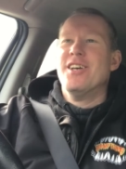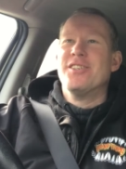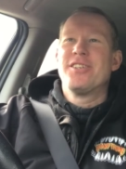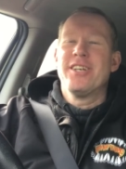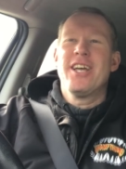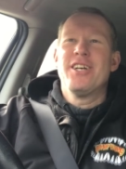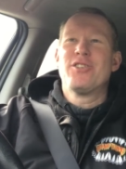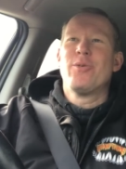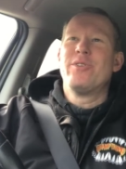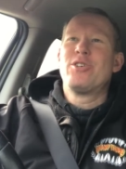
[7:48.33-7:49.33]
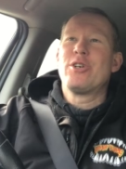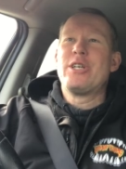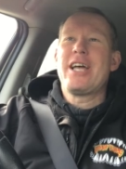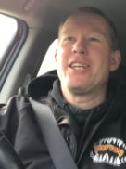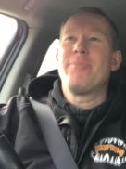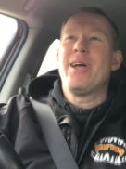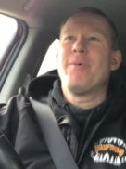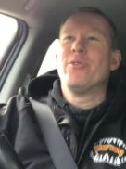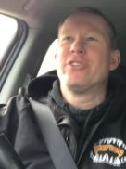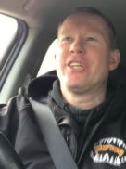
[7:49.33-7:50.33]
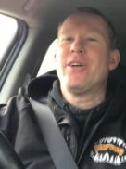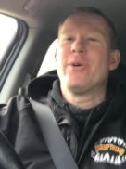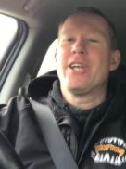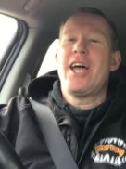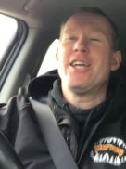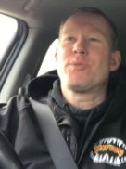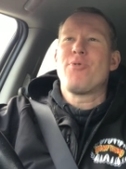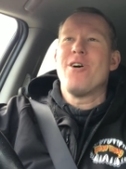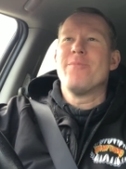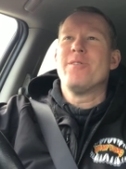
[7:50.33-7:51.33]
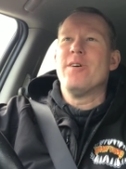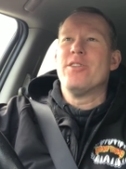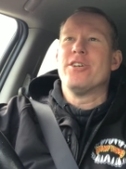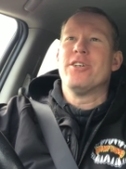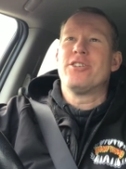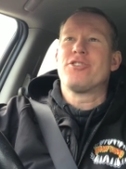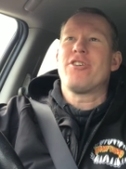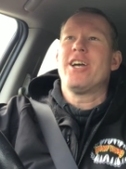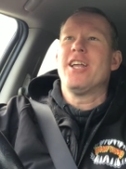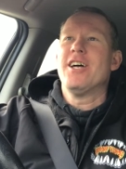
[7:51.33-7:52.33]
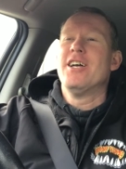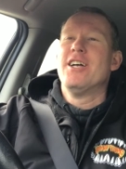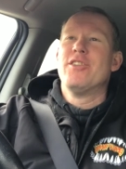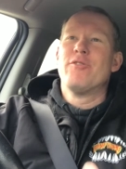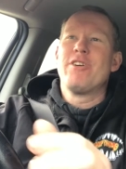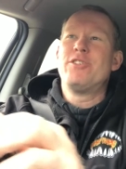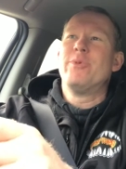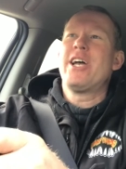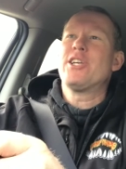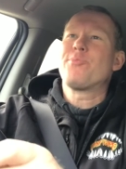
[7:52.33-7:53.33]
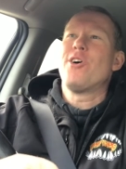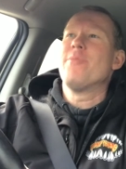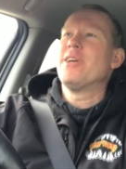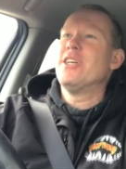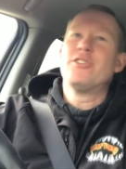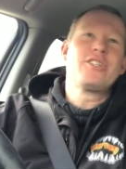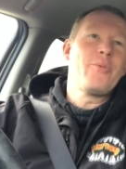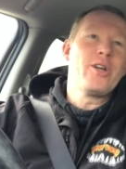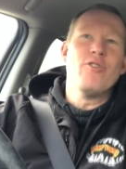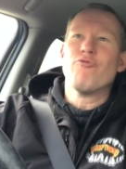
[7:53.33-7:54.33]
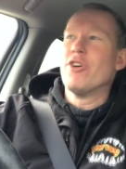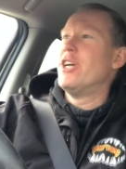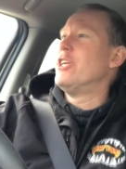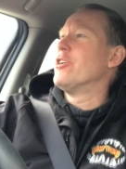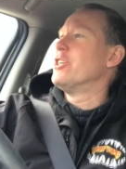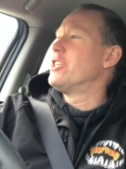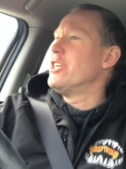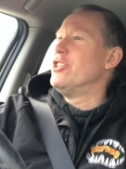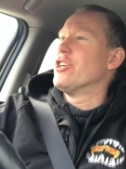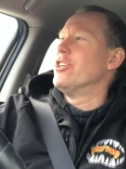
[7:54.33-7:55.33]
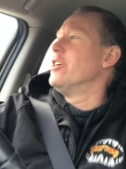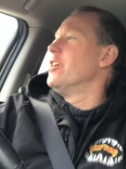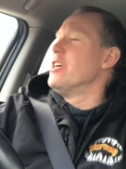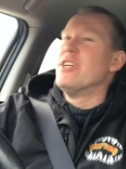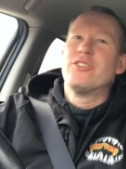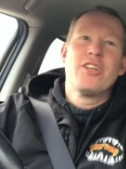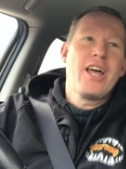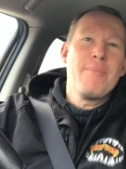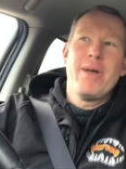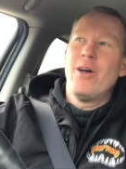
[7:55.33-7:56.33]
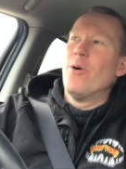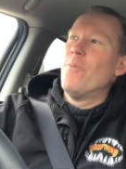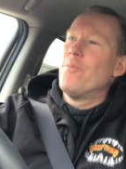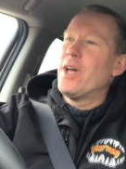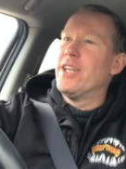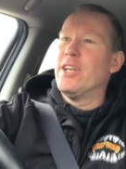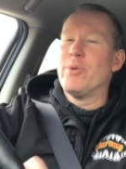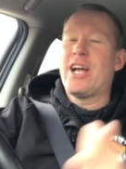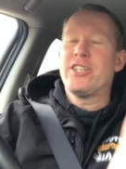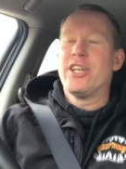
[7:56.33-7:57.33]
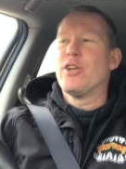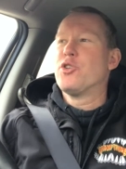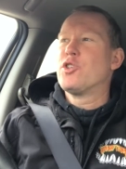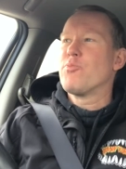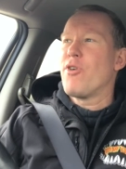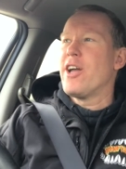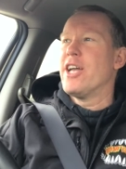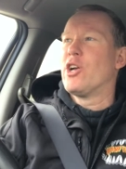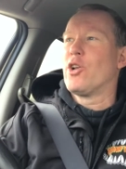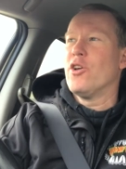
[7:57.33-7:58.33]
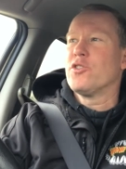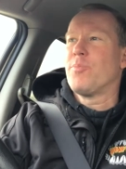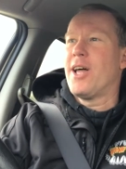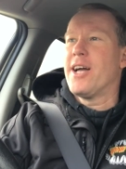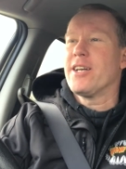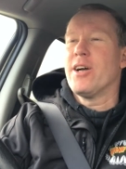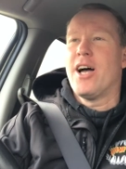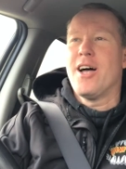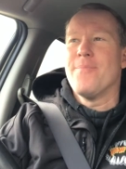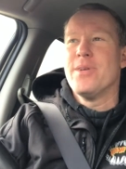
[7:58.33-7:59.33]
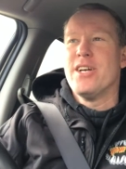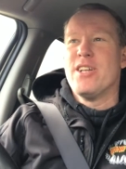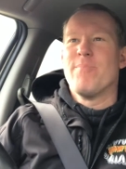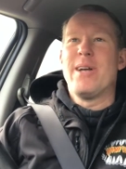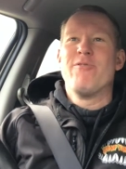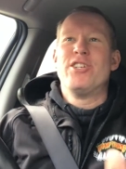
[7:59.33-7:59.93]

So yeah, so we took it down to bare metal. Today we're going to etch prime the trailer. The reason we etch prime it is so we got really good adhesion to that metal, and then we're actually going to spray it gloss black. Main